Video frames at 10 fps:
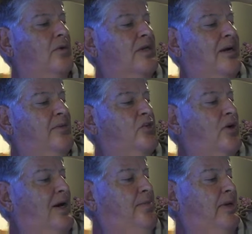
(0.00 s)
time to
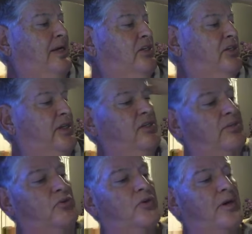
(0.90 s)
dry, but I just did some
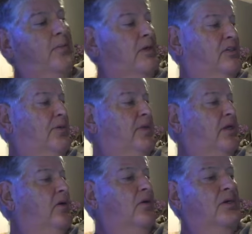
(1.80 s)
trim on some of the
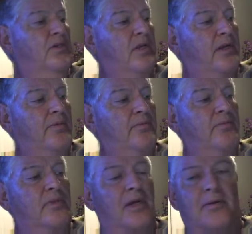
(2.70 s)
cars that I'm
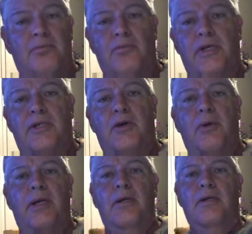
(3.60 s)

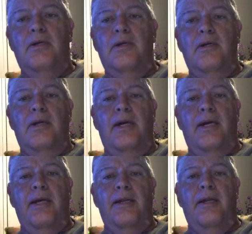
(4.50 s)
redoing,
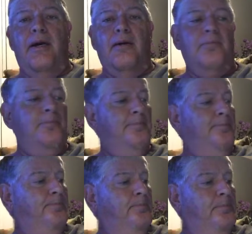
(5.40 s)
and
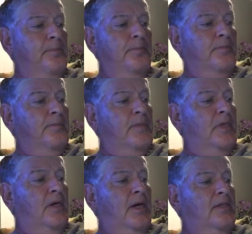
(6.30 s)
you
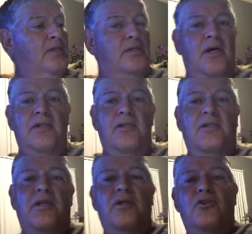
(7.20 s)
know, I just
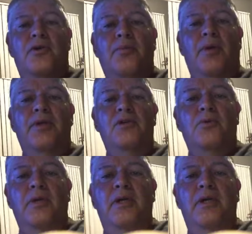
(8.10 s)
did the trim on this
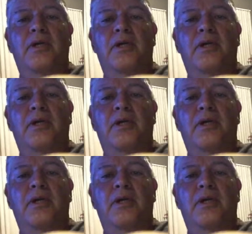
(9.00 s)
one here.